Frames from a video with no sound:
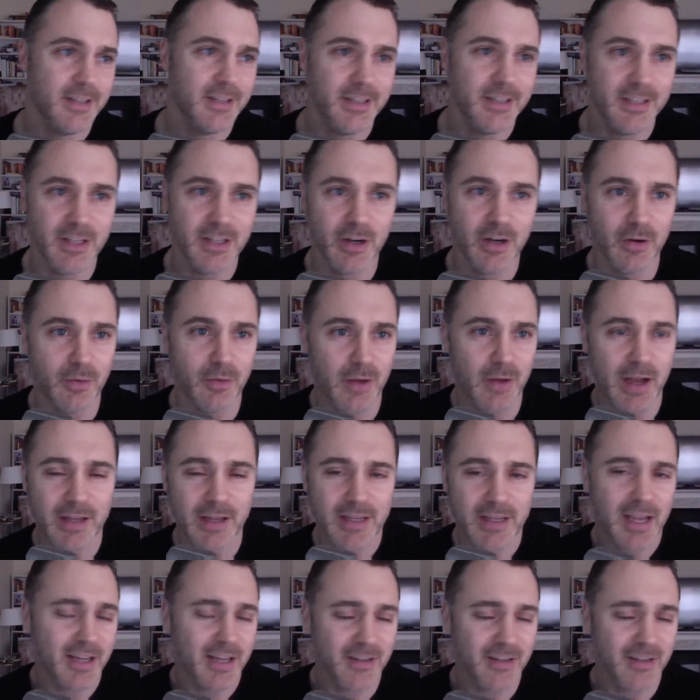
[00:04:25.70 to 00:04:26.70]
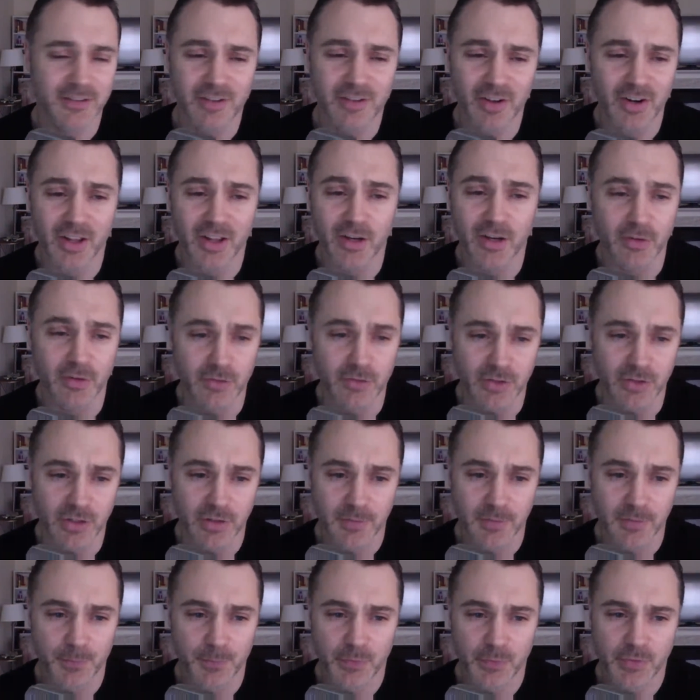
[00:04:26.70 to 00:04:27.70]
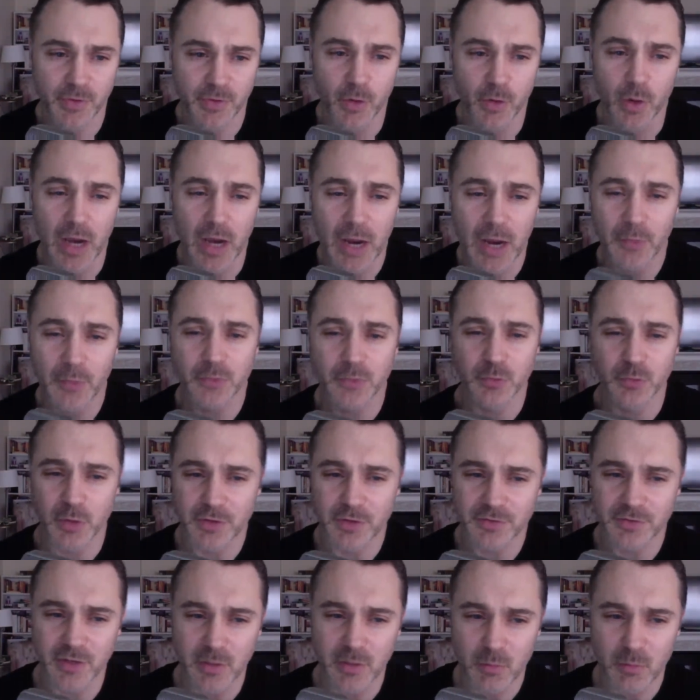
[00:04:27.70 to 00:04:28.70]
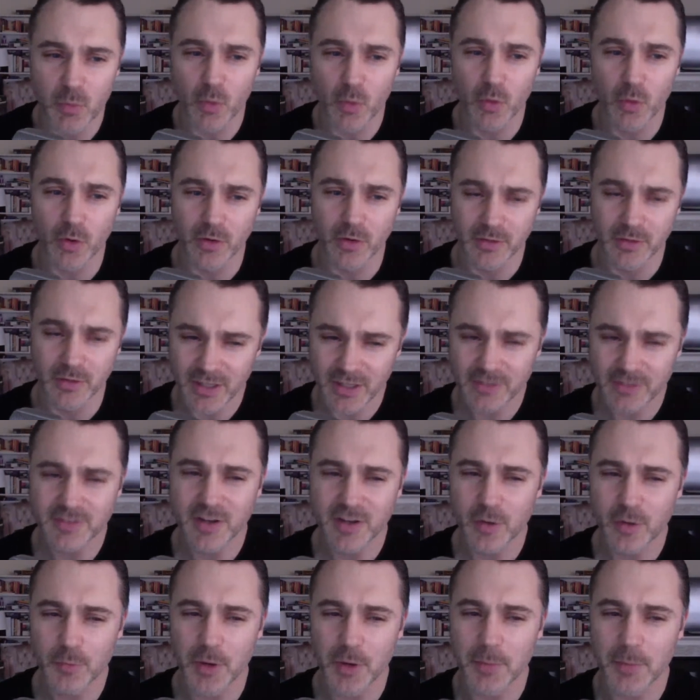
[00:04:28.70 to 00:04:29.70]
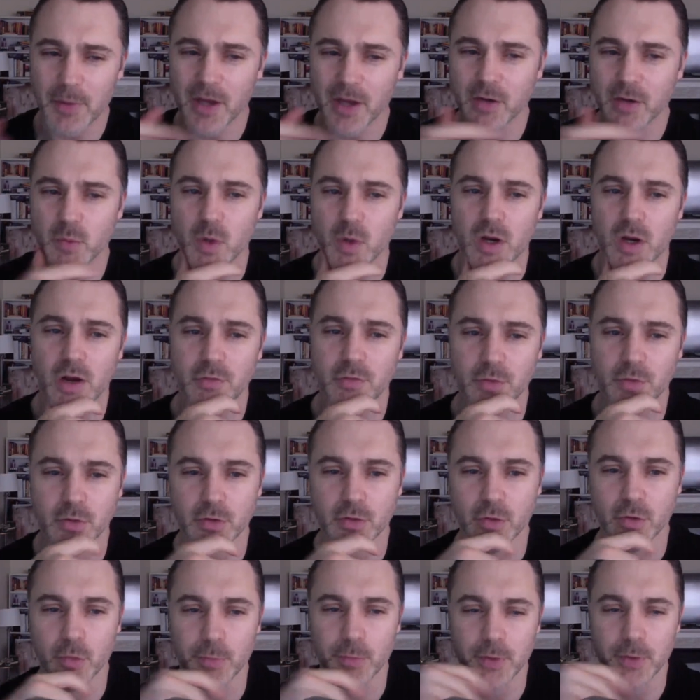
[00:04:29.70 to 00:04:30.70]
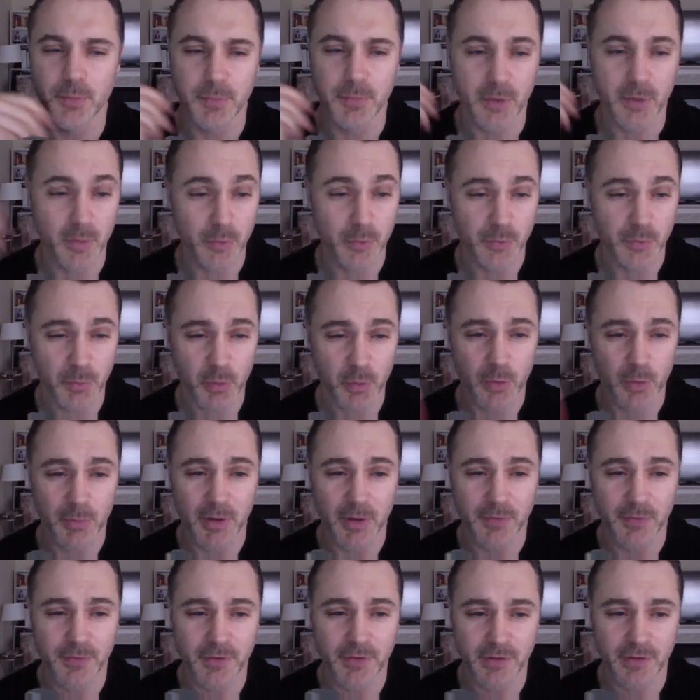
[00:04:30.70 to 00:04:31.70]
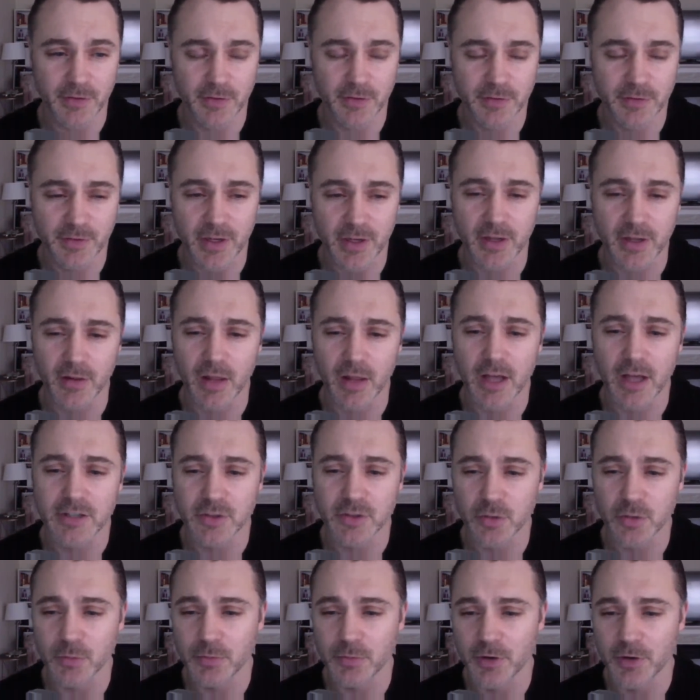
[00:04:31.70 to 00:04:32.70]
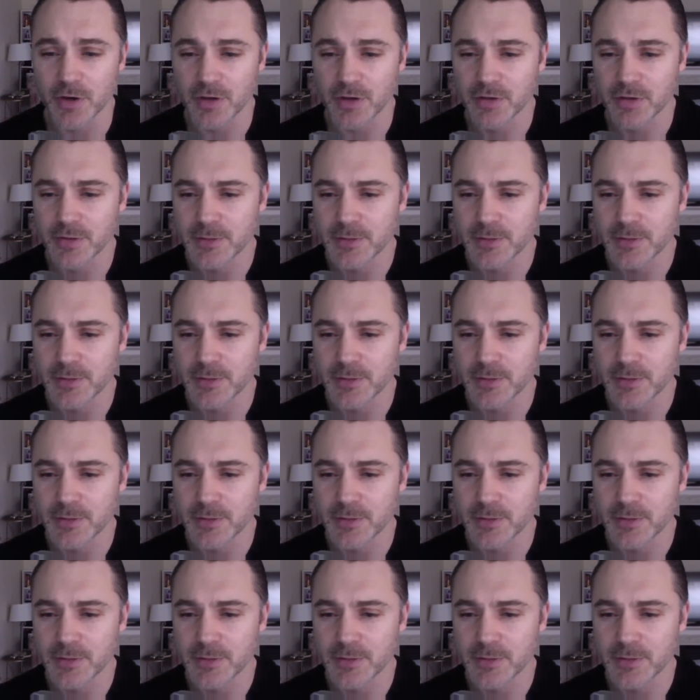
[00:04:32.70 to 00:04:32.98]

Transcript: I had a ton of energy. So I was resting more, yes, to help my body recover a little bit, but it was more about the psychological break.